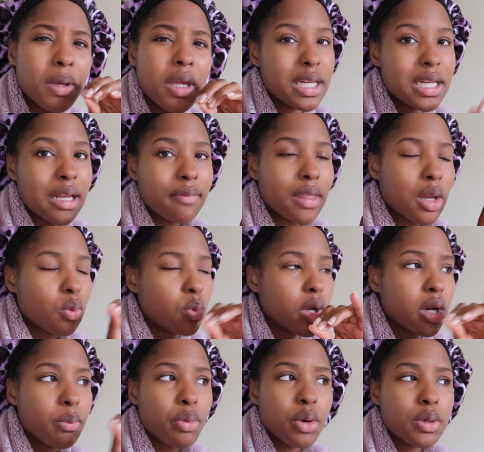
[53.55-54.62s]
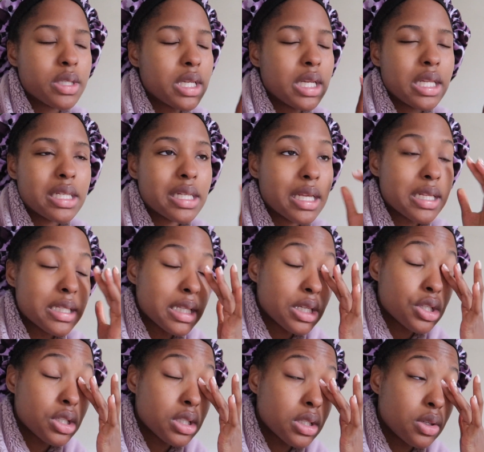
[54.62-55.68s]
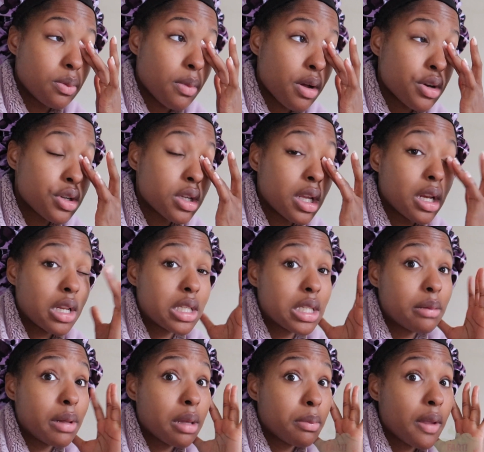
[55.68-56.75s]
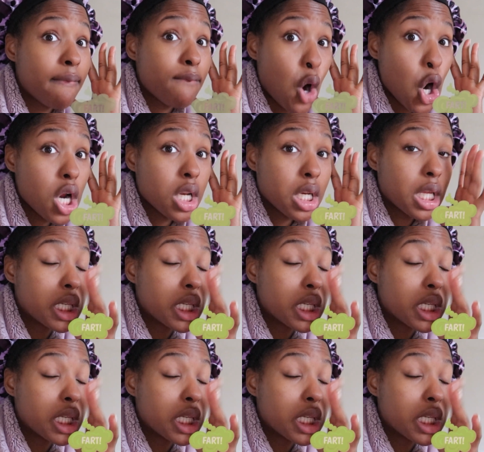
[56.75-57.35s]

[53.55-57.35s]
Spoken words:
It didn't have that weird proteiny taste that's just too much. And it did make me fart.